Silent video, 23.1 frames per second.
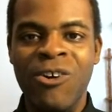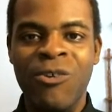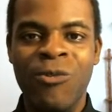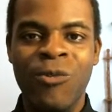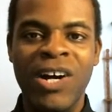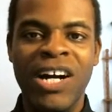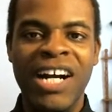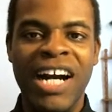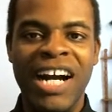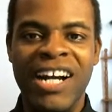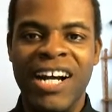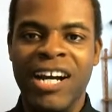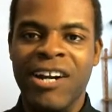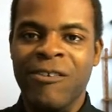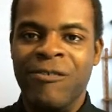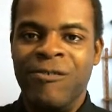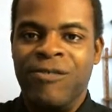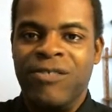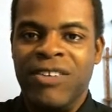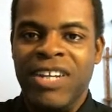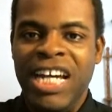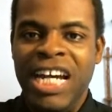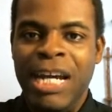One guy got a
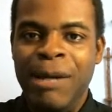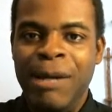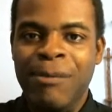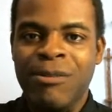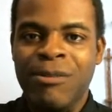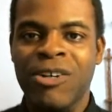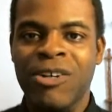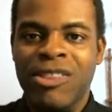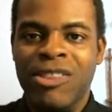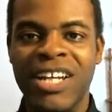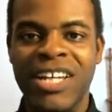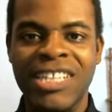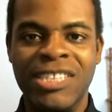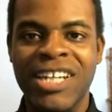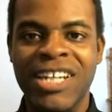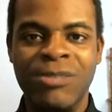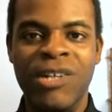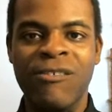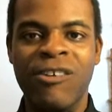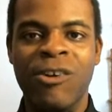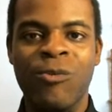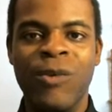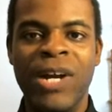flamethrower. I guess
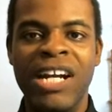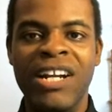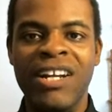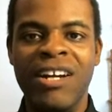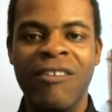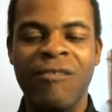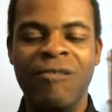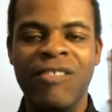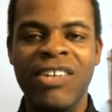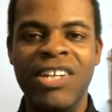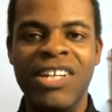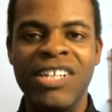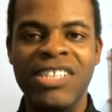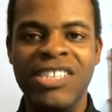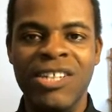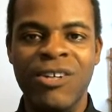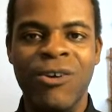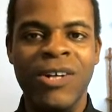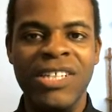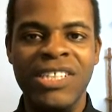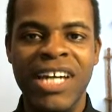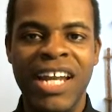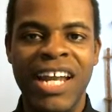whenever you're raiding a village,
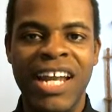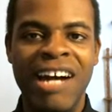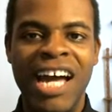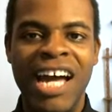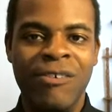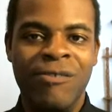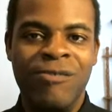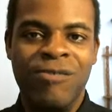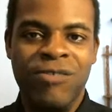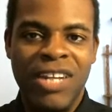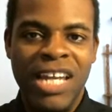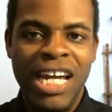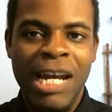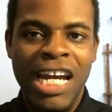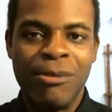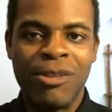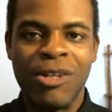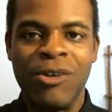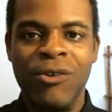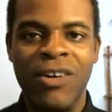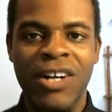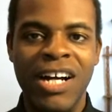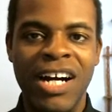you always got to have a
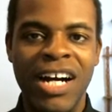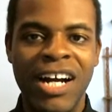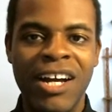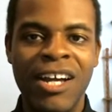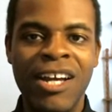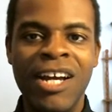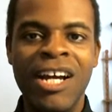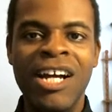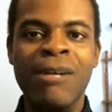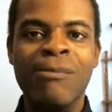flamethrower guy.